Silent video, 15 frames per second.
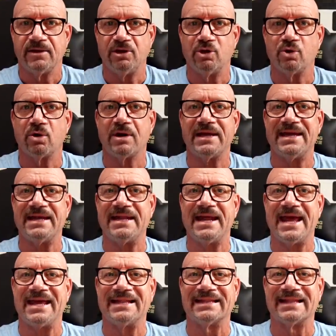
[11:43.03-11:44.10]
You're
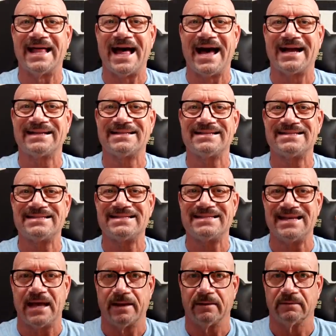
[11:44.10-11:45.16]
in a locked
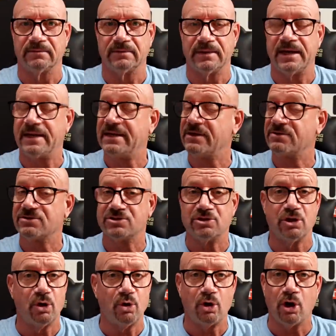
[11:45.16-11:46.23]
cell. And there's
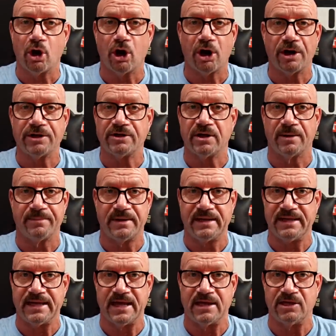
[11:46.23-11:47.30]
no guard coming to
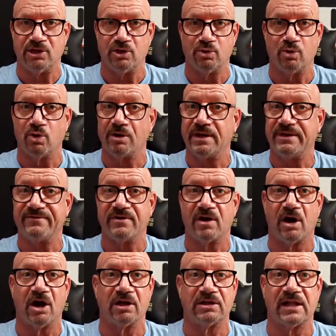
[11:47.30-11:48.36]
get you or
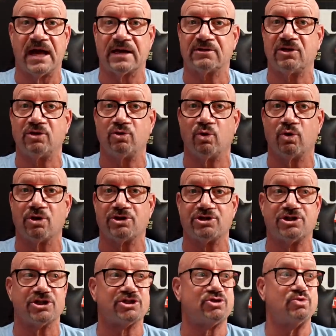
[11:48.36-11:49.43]
even unlock the doors
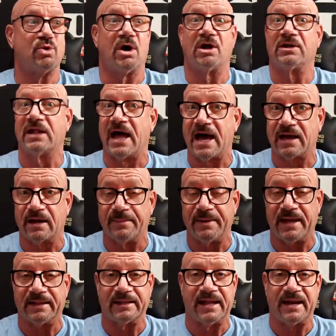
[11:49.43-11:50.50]
just to unlock them
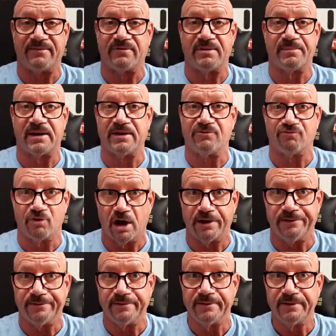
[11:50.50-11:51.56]
and let everybody
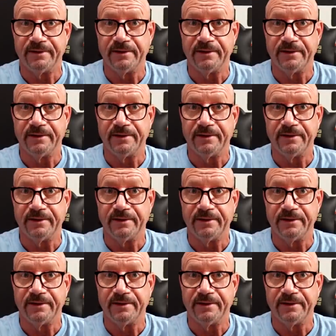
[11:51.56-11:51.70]
run.